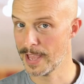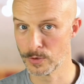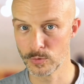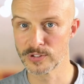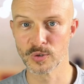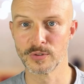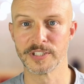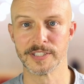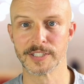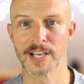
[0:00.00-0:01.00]
and all
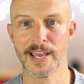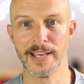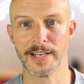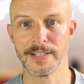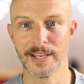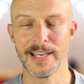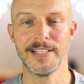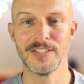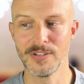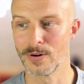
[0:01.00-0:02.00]
sources are saying that
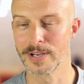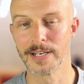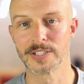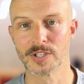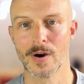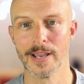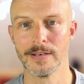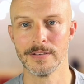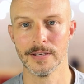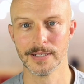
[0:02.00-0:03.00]
he's not going to
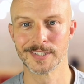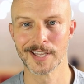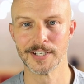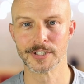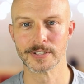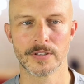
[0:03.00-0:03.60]
sign an extension.